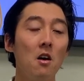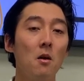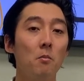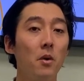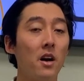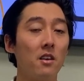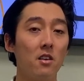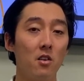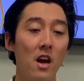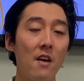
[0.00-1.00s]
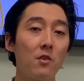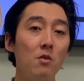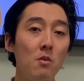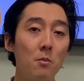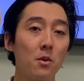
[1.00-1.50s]
but you have to
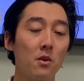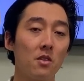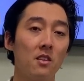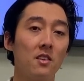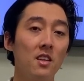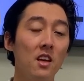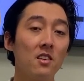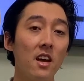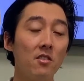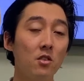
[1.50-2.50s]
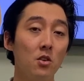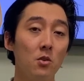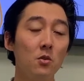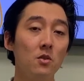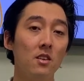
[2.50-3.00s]
remember the TSi2